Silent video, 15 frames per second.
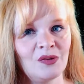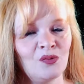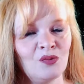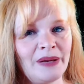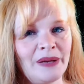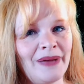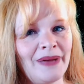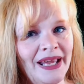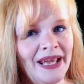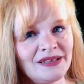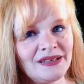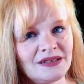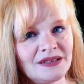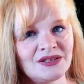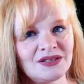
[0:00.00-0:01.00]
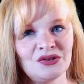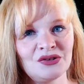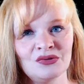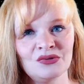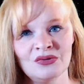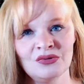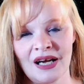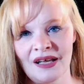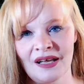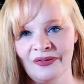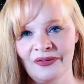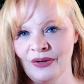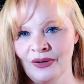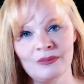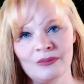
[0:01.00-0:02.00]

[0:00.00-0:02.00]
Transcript: We might do three